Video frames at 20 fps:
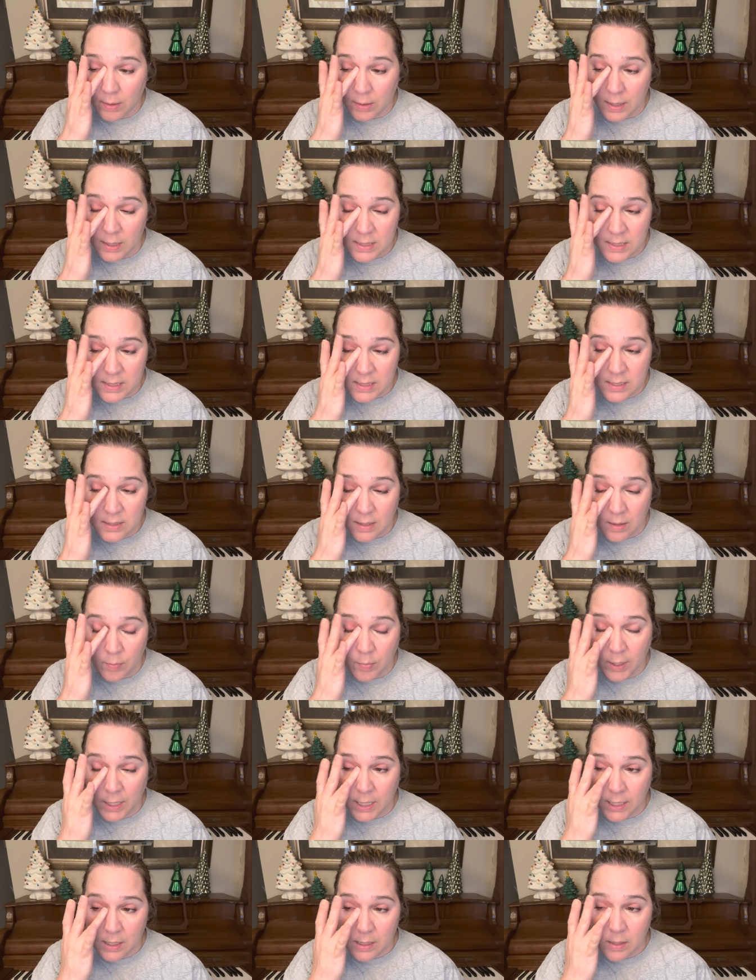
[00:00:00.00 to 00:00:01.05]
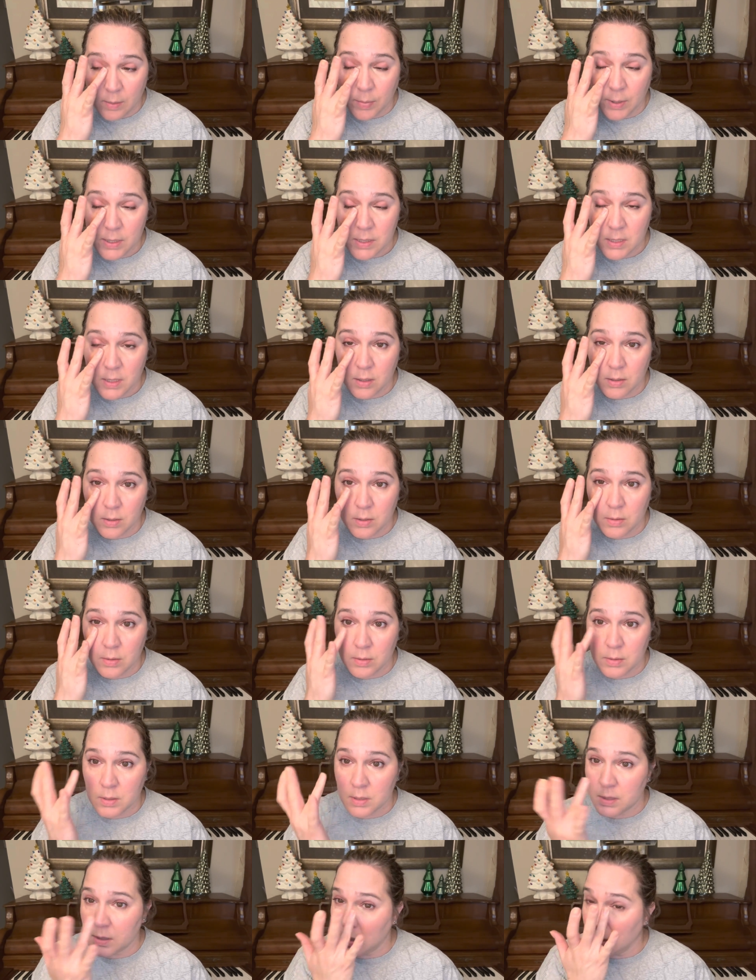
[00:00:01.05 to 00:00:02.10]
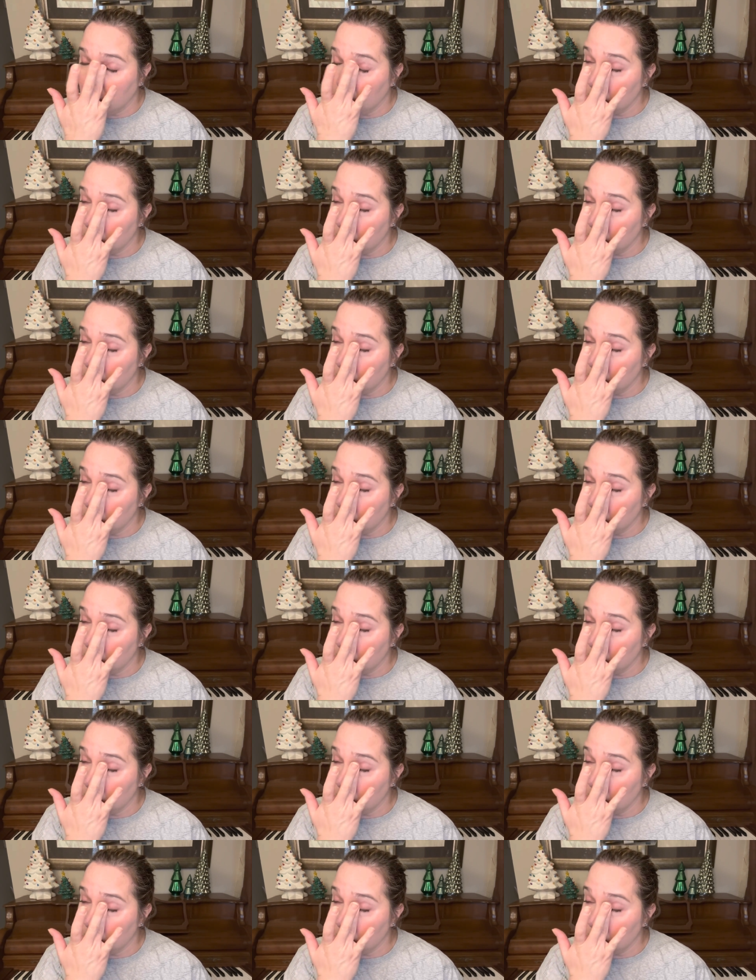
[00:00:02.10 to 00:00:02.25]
it's a pain in the butt to use, you know,